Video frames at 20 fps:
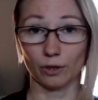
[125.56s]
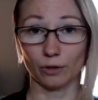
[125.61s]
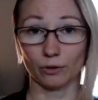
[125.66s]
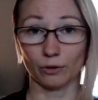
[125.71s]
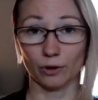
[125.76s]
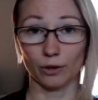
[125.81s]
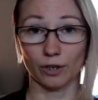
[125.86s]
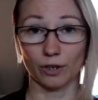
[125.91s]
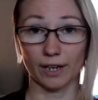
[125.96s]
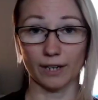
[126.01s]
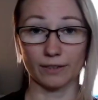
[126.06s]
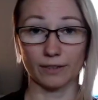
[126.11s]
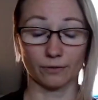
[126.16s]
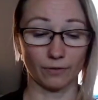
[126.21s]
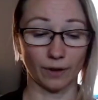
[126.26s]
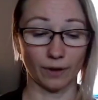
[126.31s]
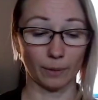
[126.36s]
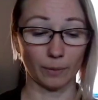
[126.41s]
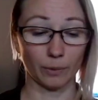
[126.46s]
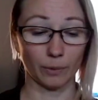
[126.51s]
for you guys in
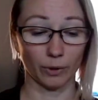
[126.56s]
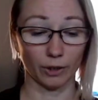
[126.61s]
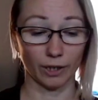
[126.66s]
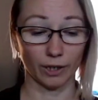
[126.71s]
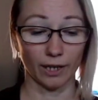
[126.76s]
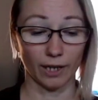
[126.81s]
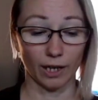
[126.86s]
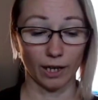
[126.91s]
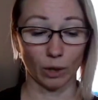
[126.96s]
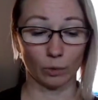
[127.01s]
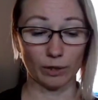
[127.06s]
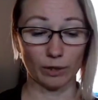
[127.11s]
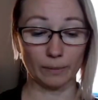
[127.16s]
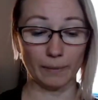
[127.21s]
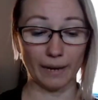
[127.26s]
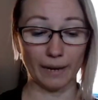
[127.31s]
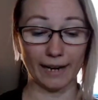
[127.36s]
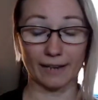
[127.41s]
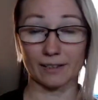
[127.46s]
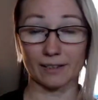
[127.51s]
February, we
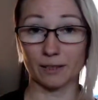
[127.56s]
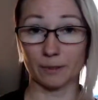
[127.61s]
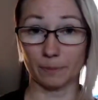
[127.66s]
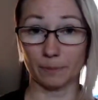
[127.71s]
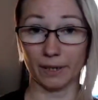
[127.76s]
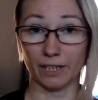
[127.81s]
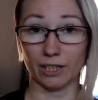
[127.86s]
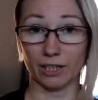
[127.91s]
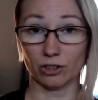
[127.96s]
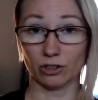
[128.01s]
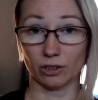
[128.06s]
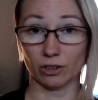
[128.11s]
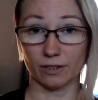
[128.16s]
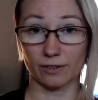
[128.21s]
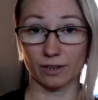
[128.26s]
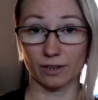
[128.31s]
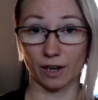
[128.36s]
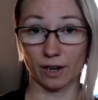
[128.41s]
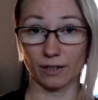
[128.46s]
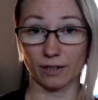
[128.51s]
made a spinach
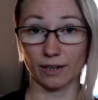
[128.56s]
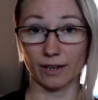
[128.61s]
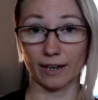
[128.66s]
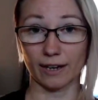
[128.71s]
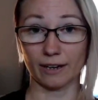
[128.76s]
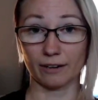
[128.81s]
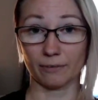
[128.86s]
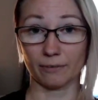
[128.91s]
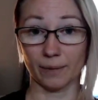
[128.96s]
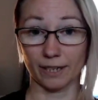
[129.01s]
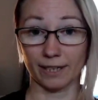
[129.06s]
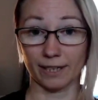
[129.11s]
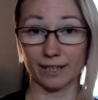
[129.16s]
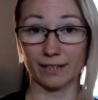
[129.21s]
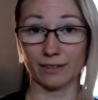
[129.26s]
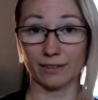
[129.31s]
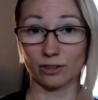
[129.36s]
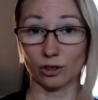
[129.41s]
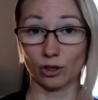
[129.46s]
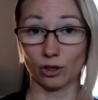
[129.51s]
lasagna out of my
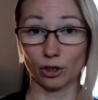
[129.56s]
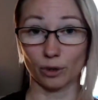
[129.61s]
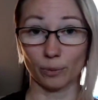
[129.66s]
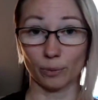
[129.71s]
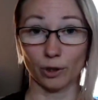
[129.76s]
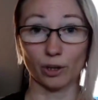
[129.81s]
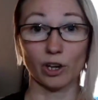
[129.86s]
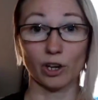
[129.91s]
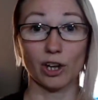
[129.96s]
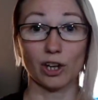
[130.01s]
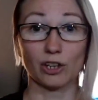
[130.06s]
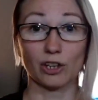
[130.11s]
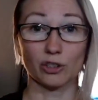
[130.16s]
kids' cookbook.